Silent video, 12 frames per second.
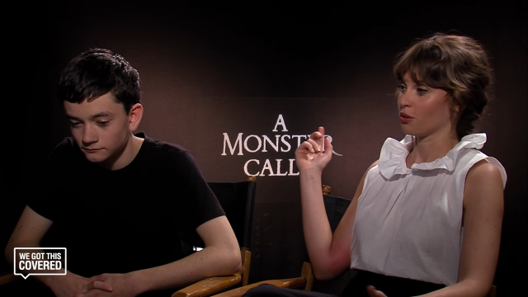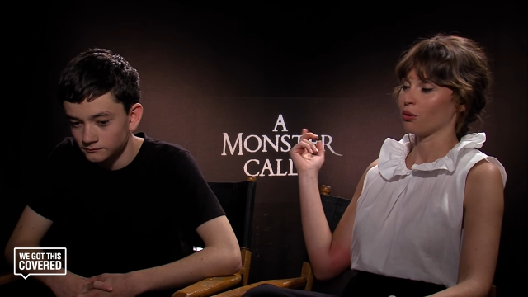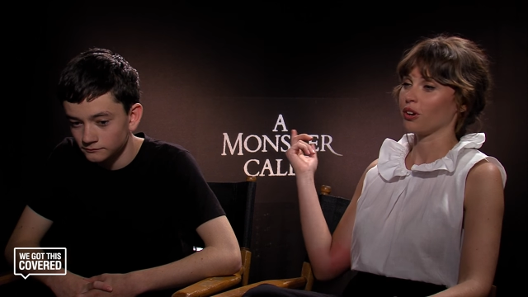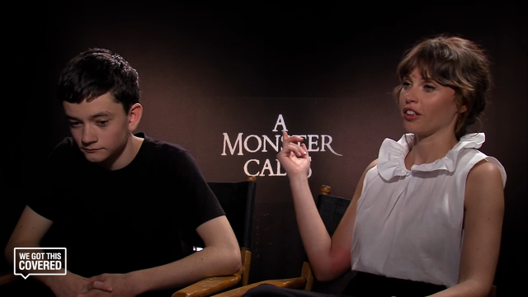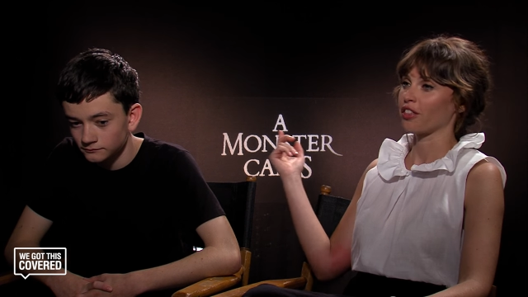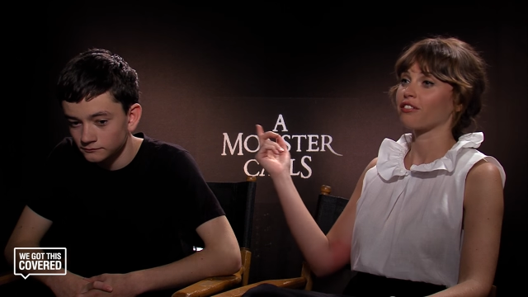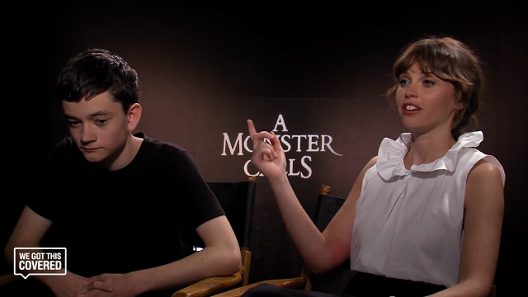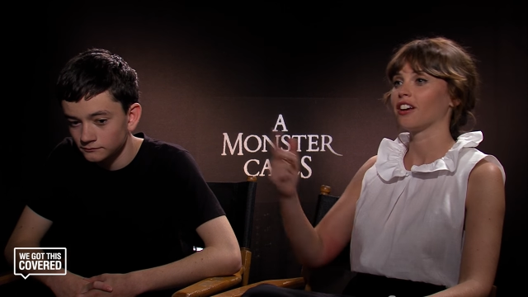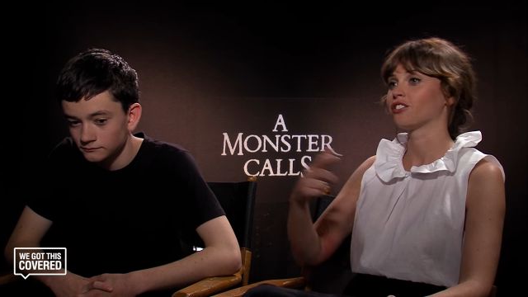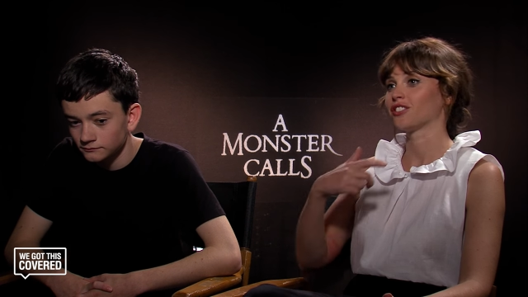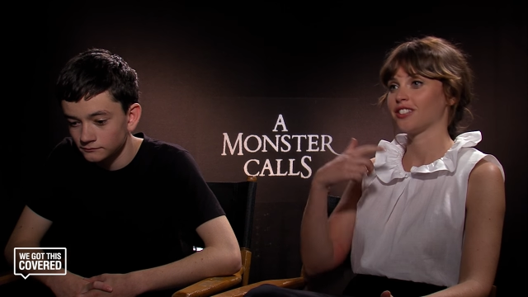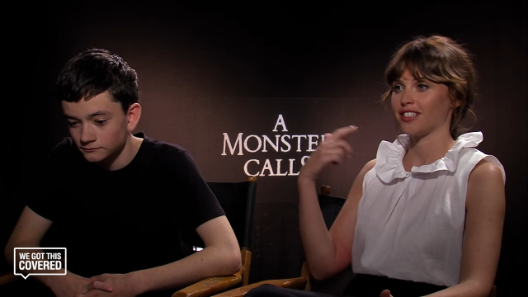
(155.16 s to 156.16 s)
Speaker 1: call it a
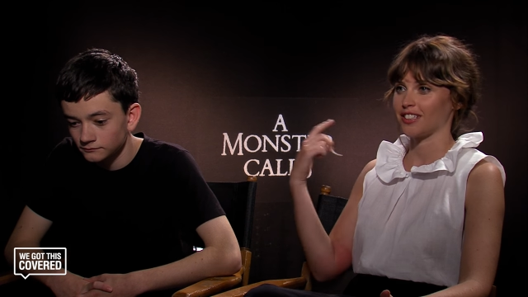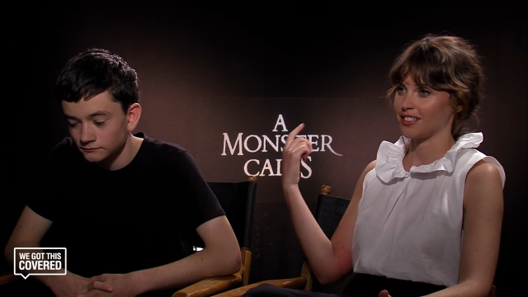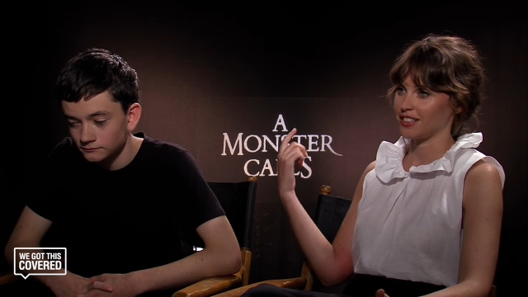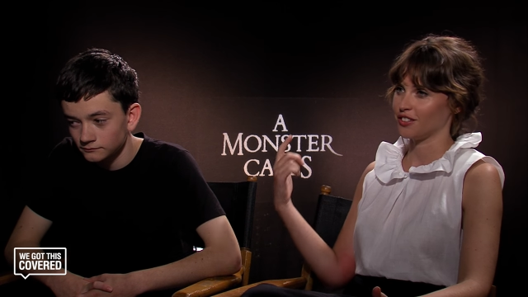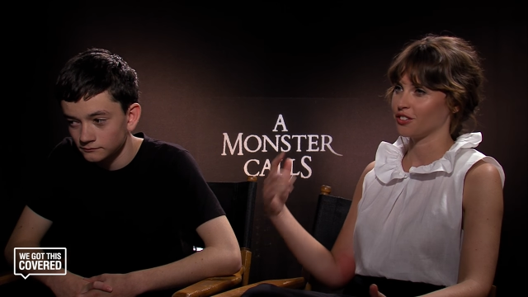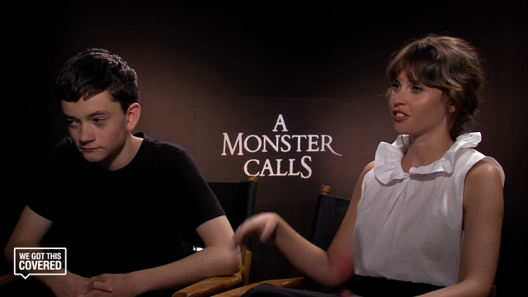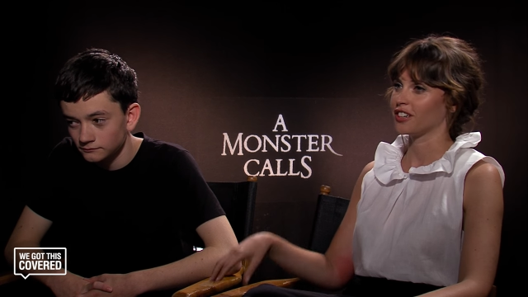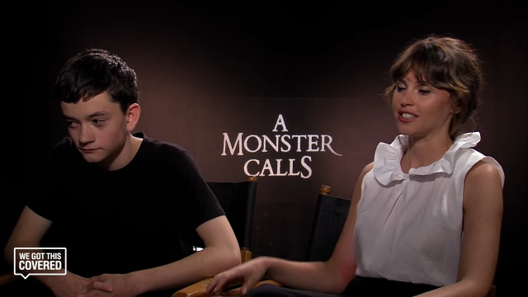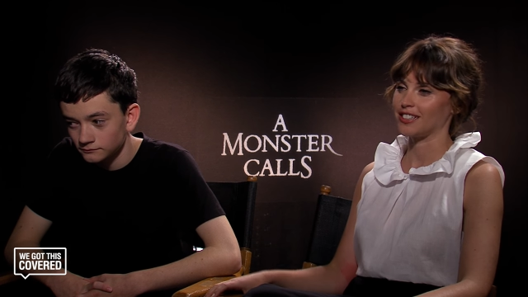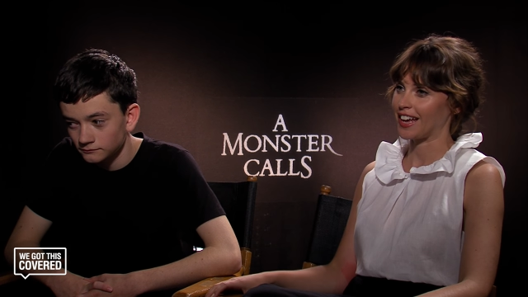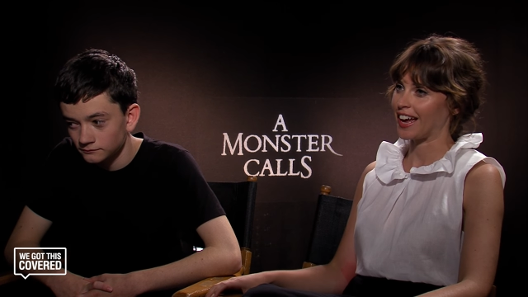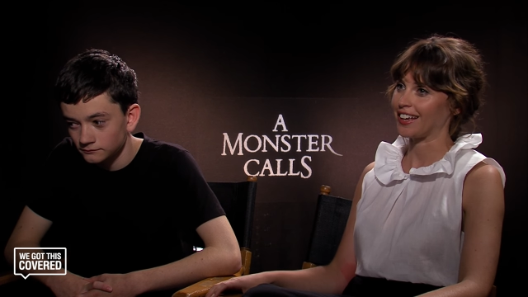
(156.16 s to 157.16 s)
360 degree
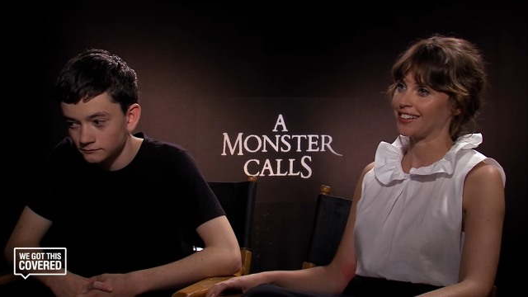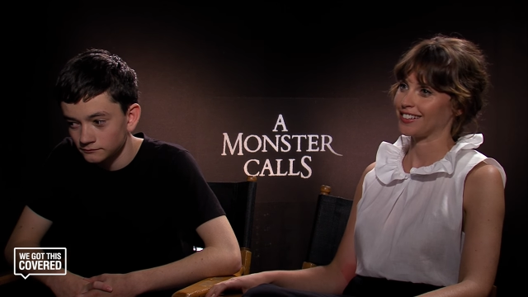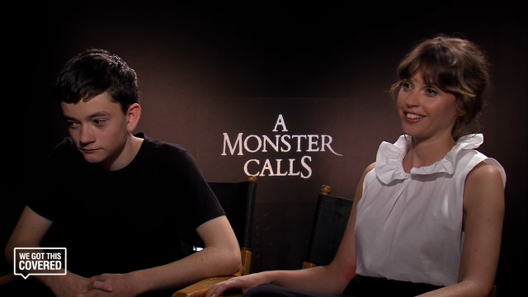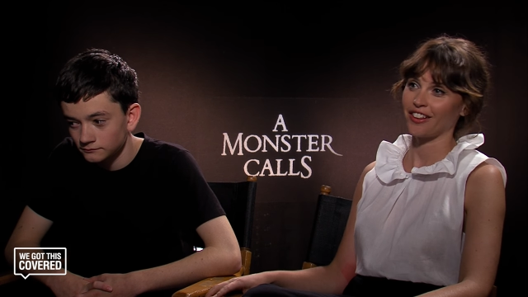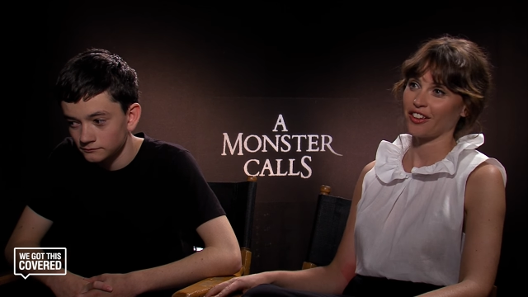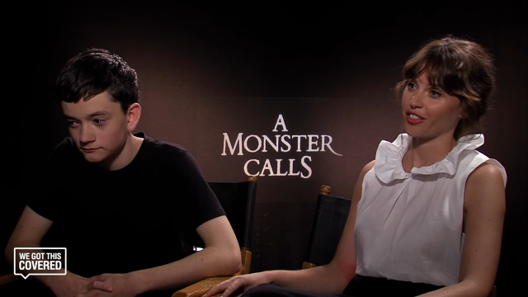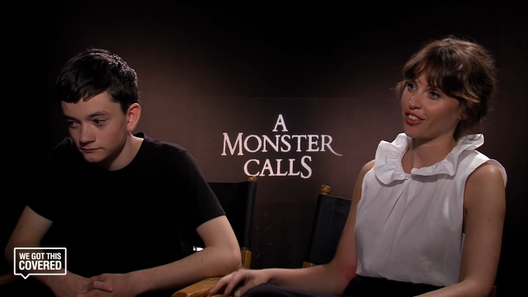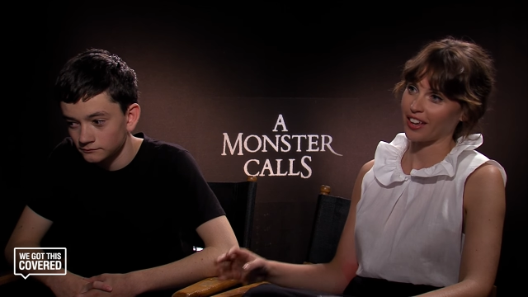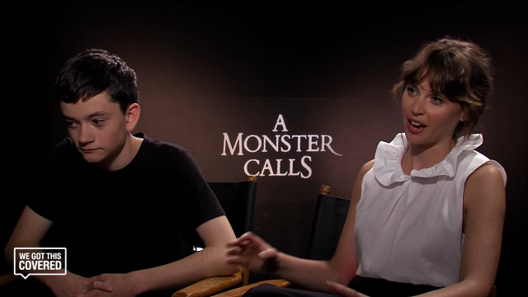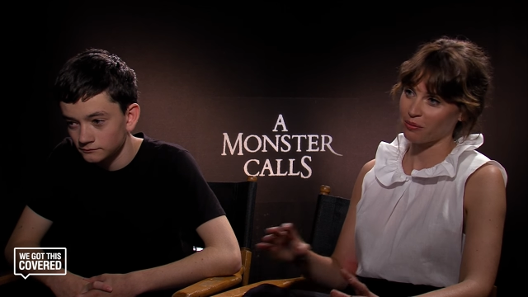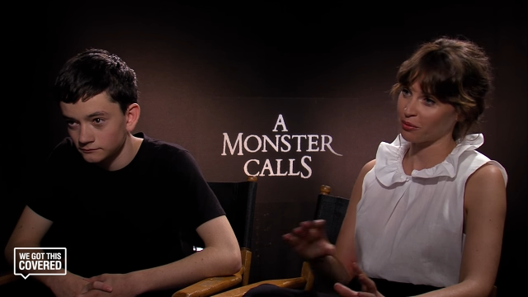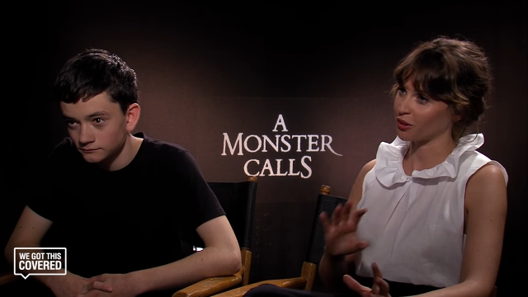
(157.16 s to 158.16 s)
set, and that the
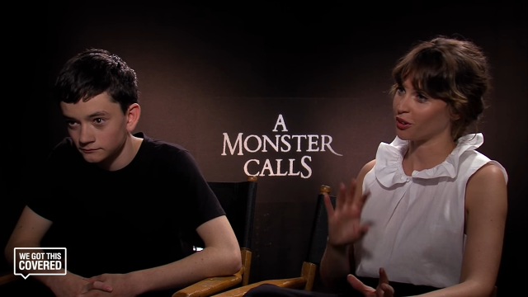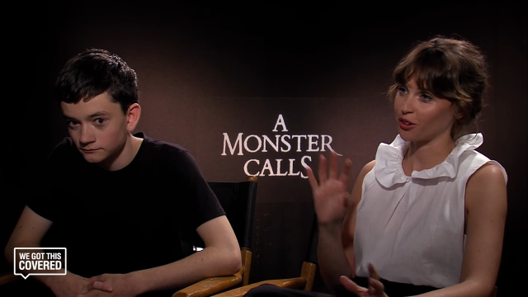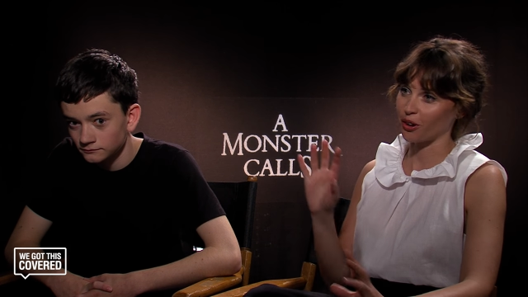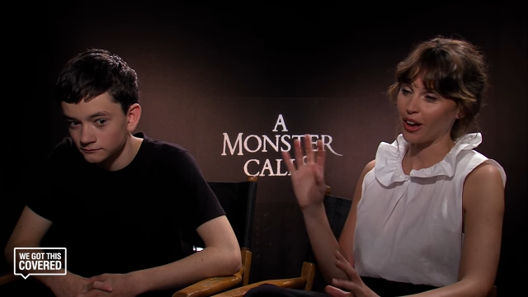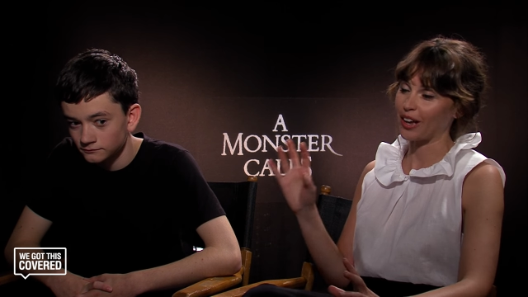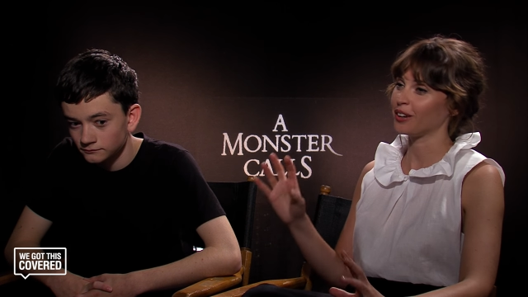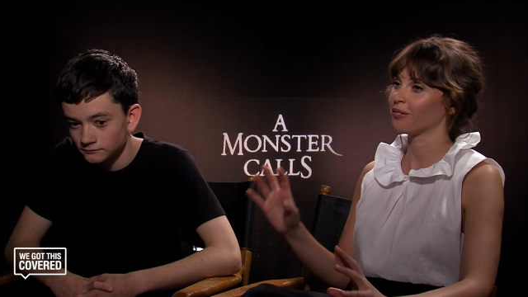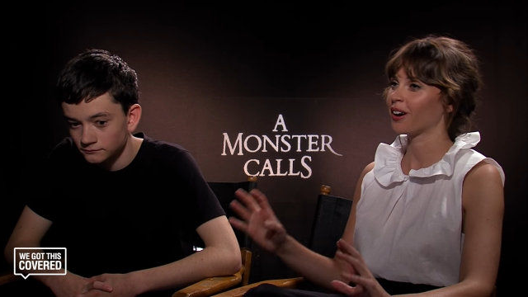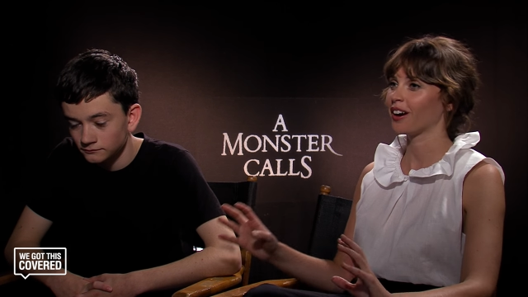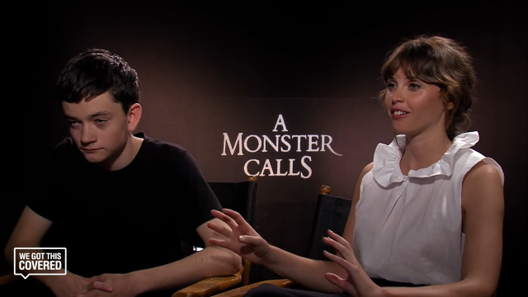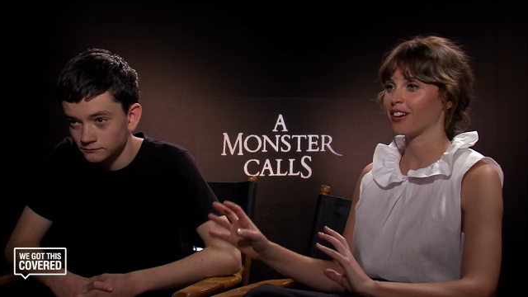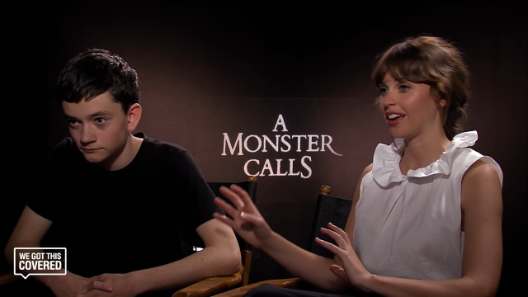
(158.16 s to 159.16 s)
camera could go
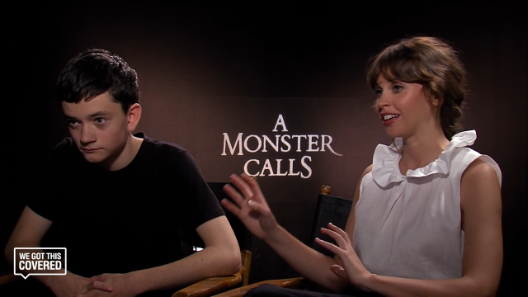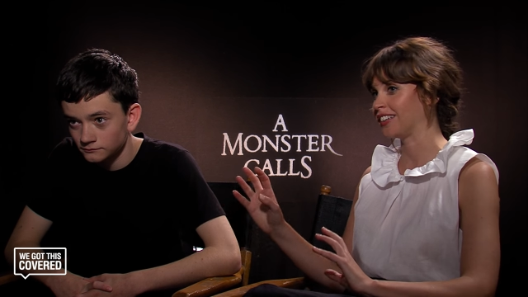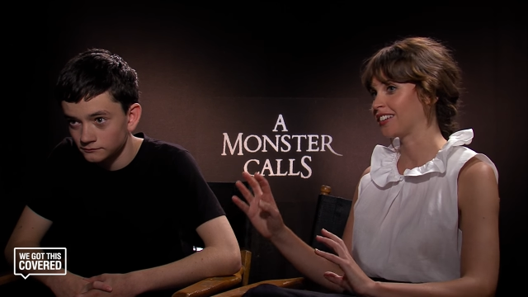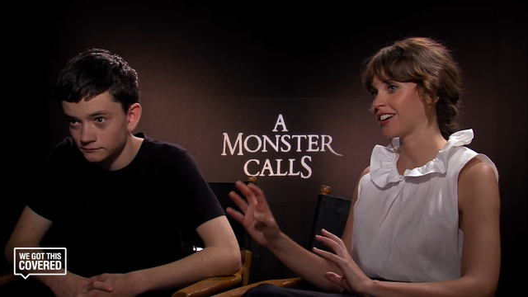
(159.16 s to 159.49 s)
anywhere at any